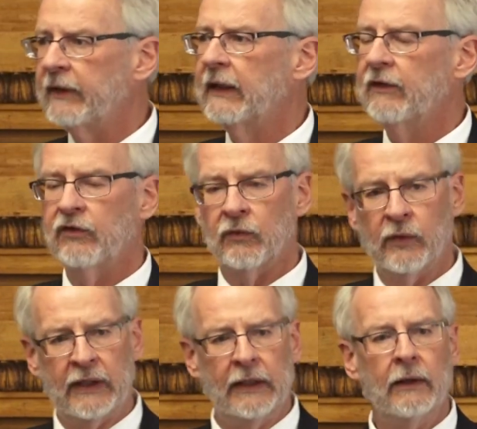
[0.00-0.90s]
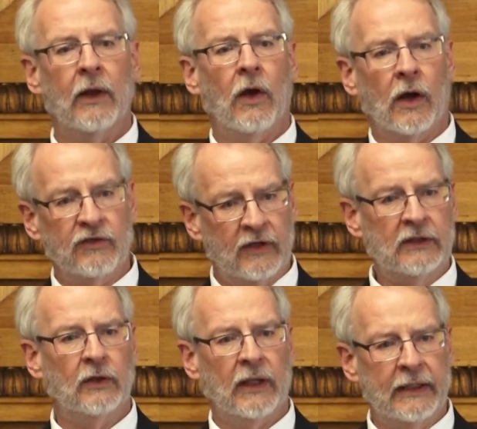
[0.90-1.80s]
begin to
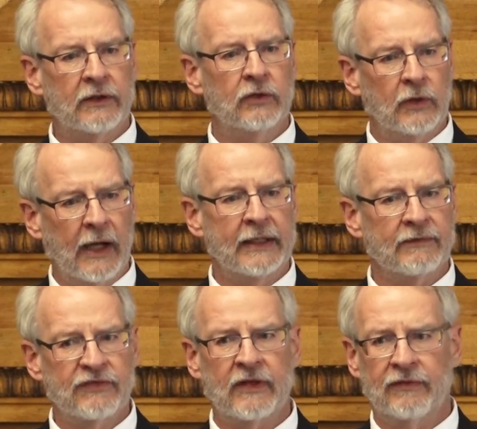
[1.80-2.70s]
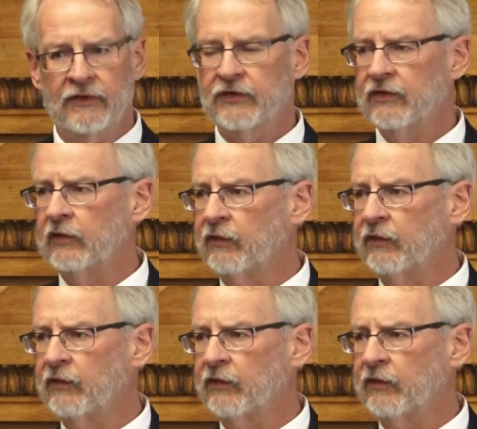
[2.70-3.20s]
re-articulate a new kind of synthesis.